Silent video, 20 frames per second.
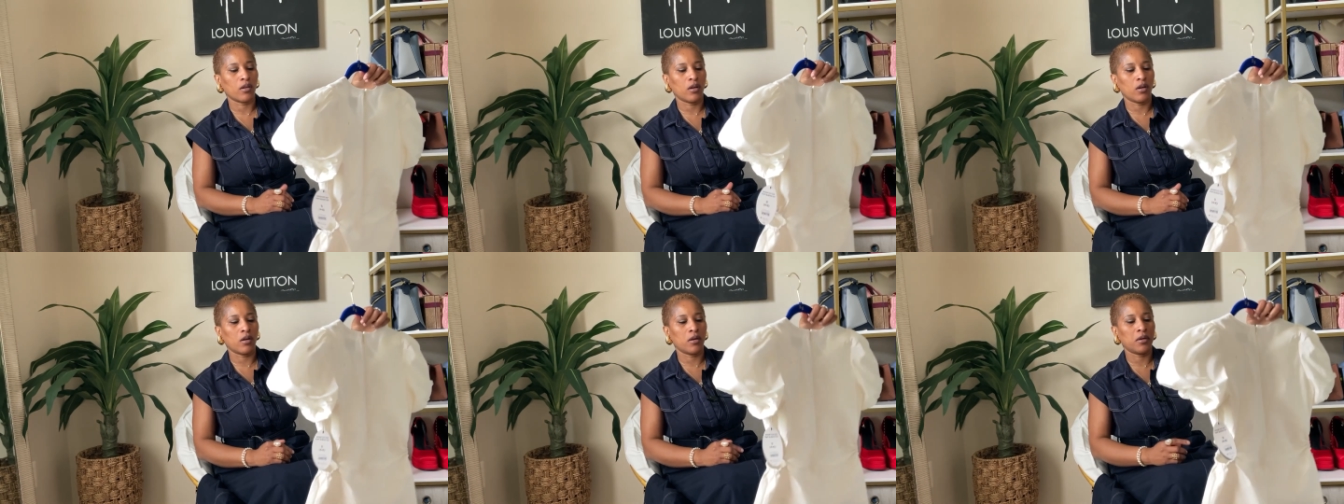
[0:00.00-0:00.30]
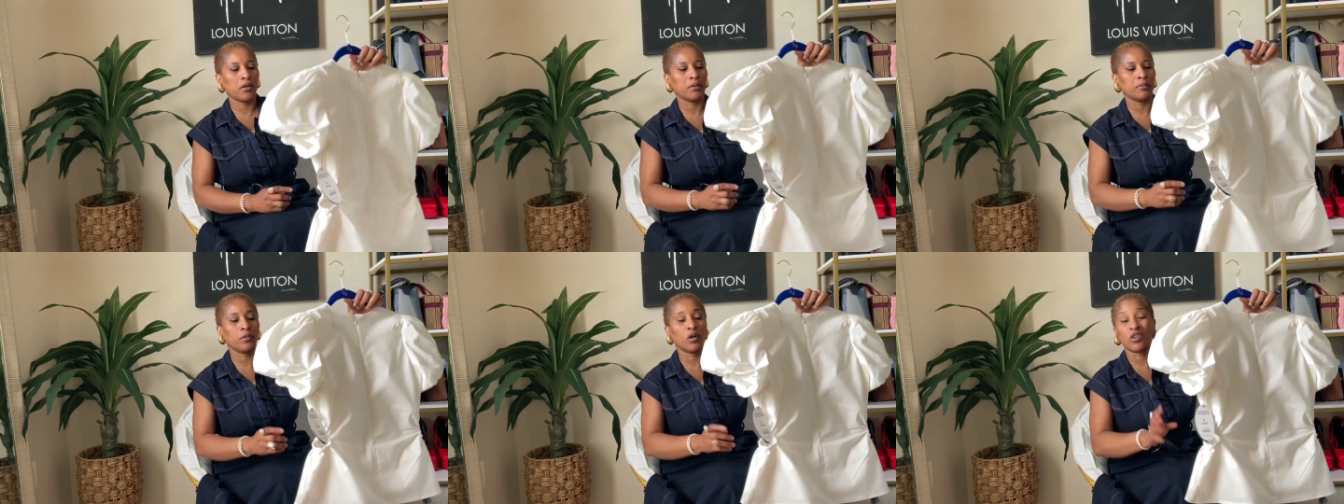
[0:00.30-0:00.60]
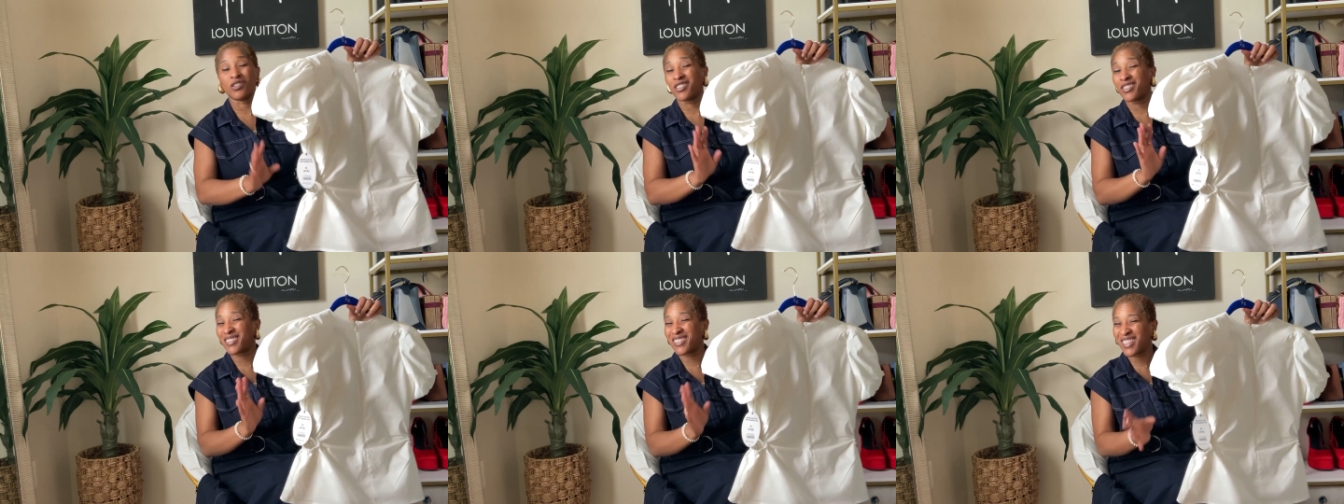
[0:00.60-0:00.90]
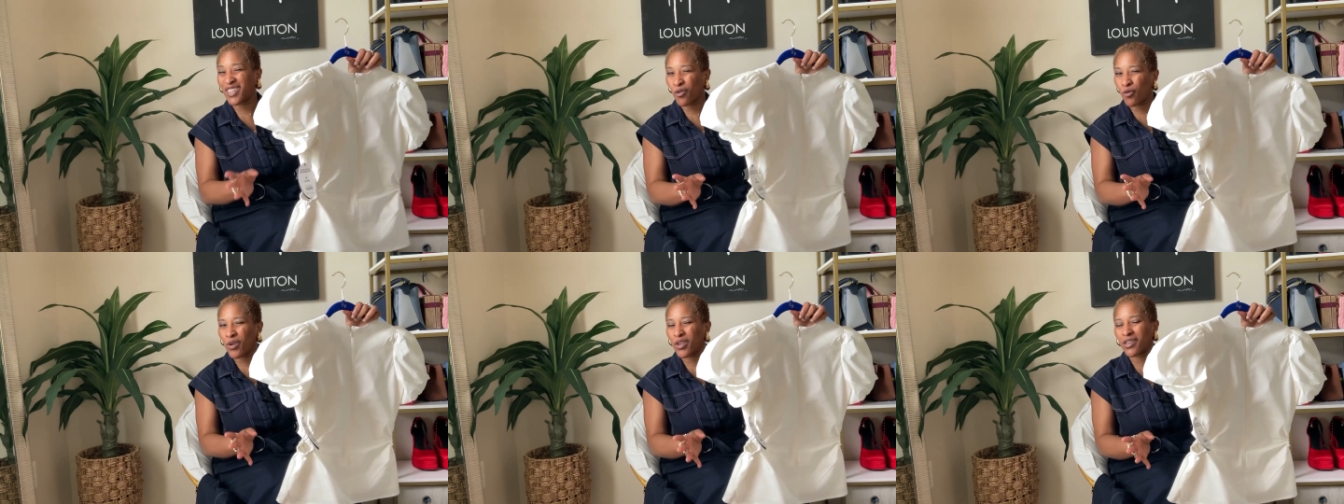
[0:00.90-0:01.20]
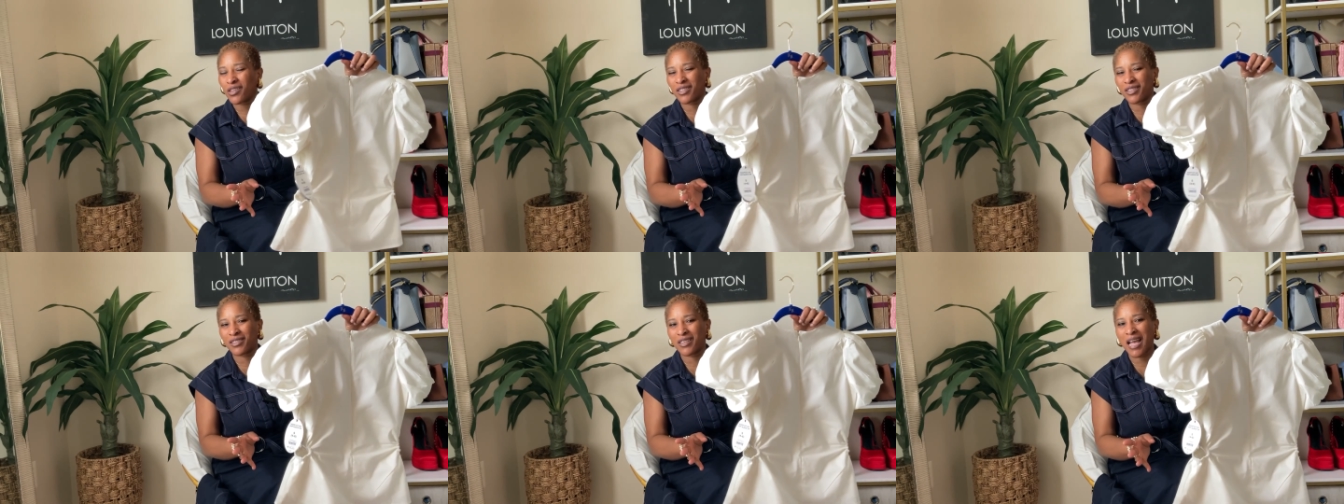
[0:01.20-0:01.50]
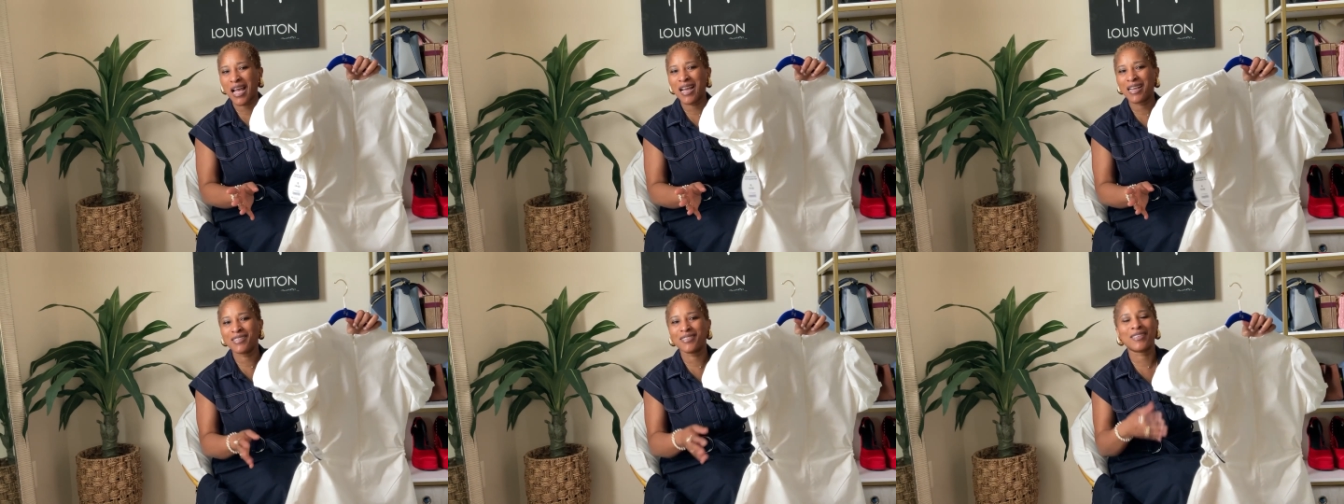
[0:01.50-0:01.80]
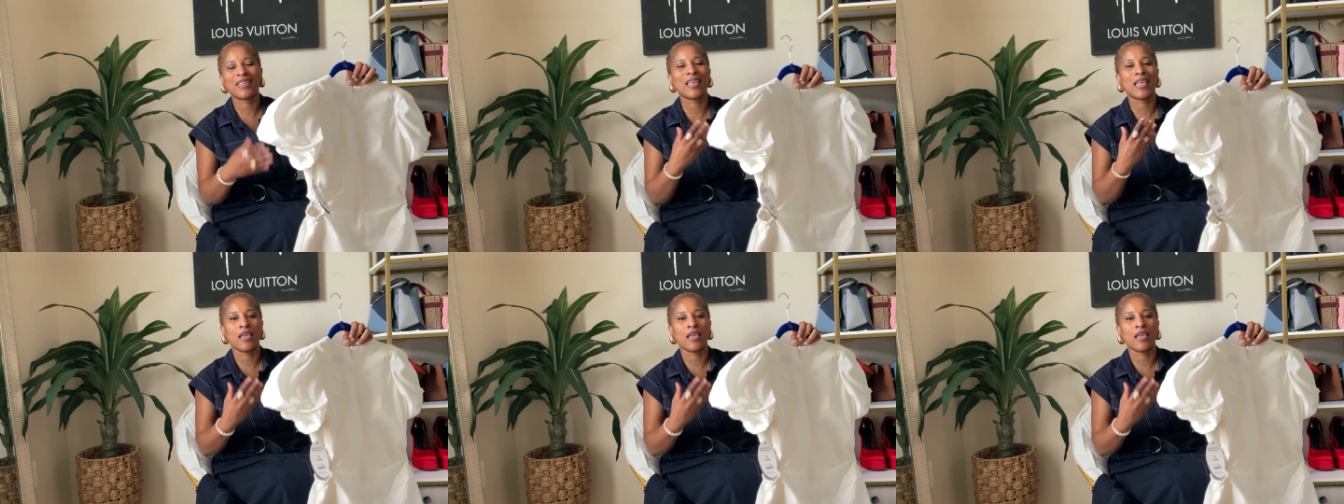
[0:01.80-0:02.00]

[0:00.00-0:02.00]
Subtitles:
or stick with your size.